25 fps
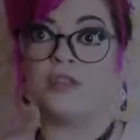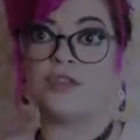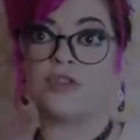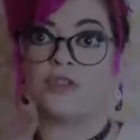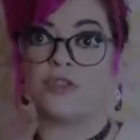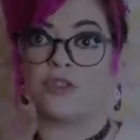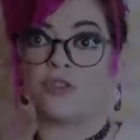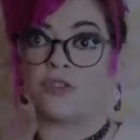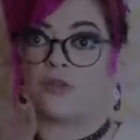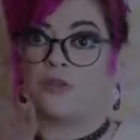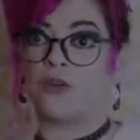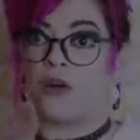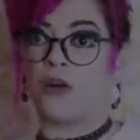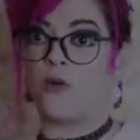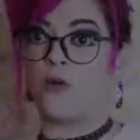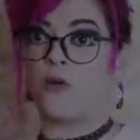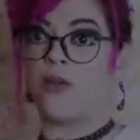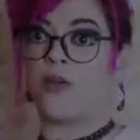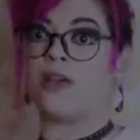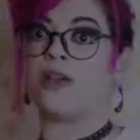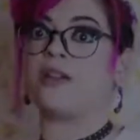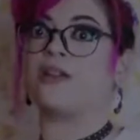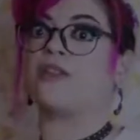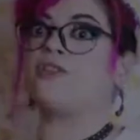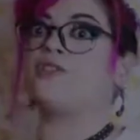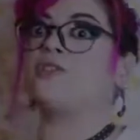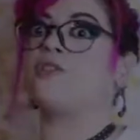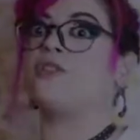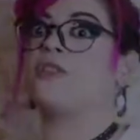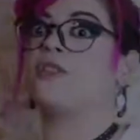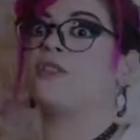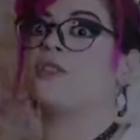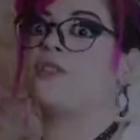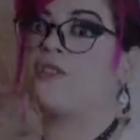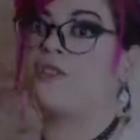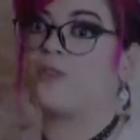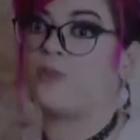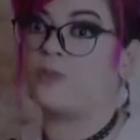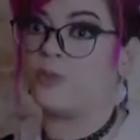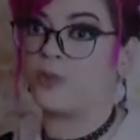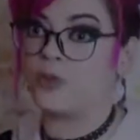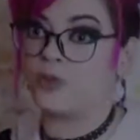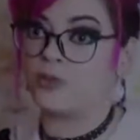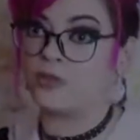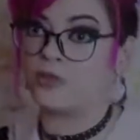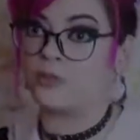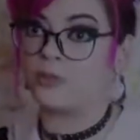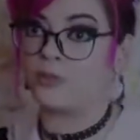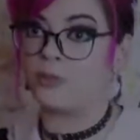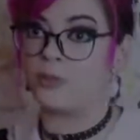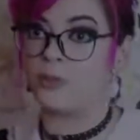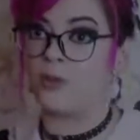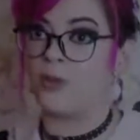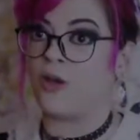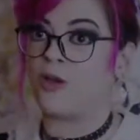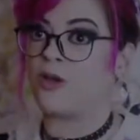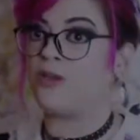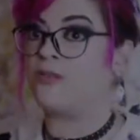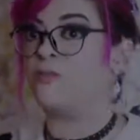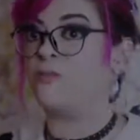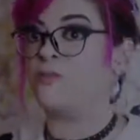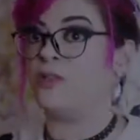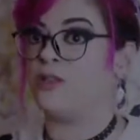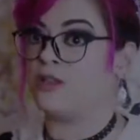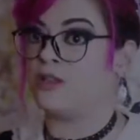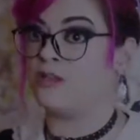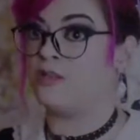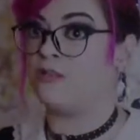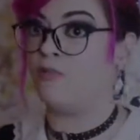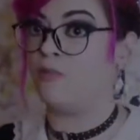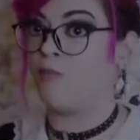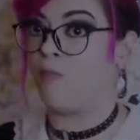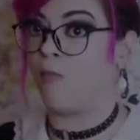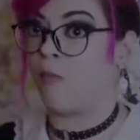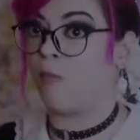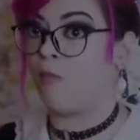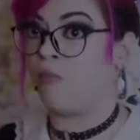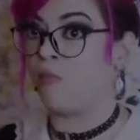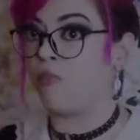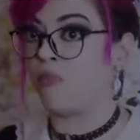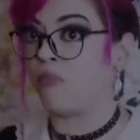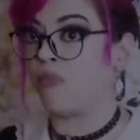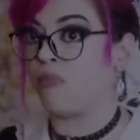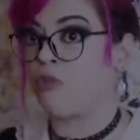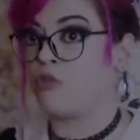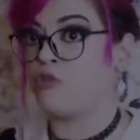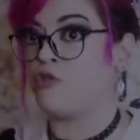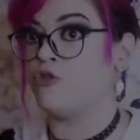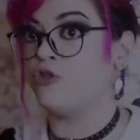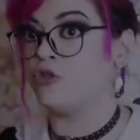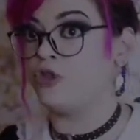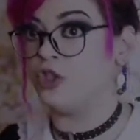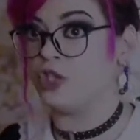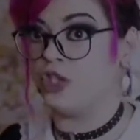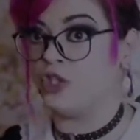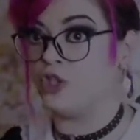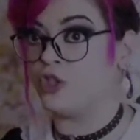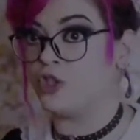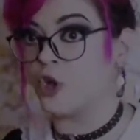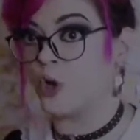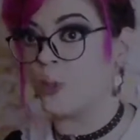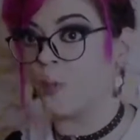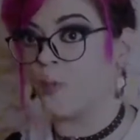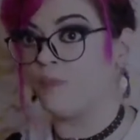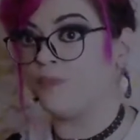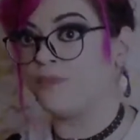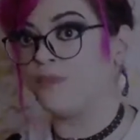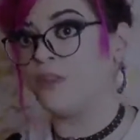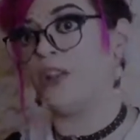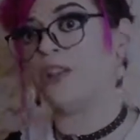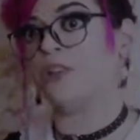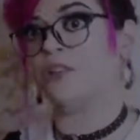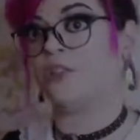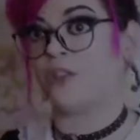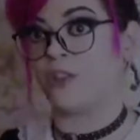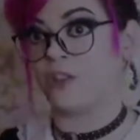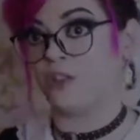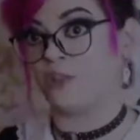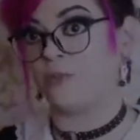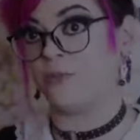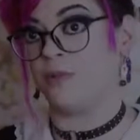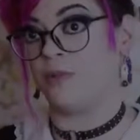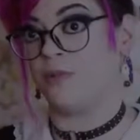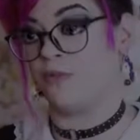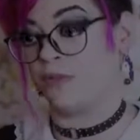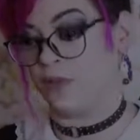sure, go ahead and try to tell the principal I'm me, your teacher. That's gonna be